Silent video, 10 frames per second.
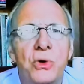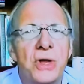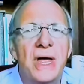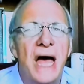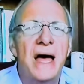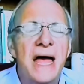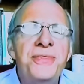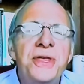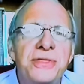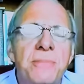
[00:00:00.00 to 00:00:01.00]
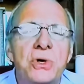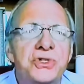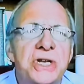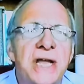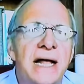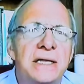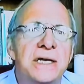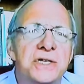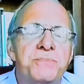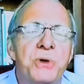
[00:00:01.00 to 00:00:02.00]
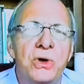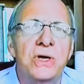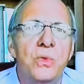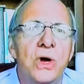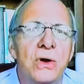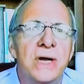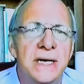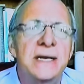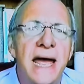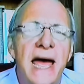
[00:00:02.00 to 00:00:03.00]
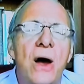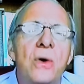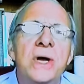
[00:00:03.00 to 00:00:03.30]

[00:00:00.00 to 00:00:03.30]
I think the most analogous period we're in now